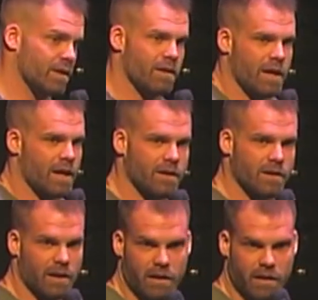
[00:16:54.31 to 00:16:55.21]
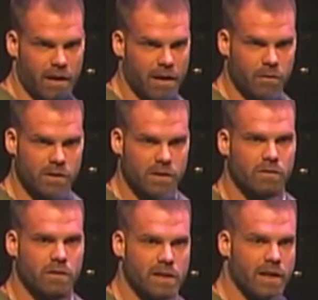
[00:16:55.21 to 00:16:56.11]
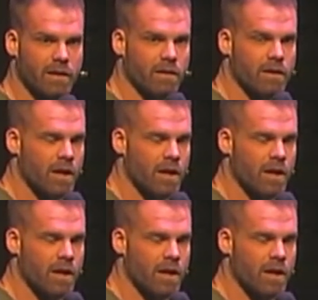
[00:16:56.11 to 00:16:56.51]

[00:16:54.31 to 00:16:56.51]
they hadn't done anything yet. It was just a retainer.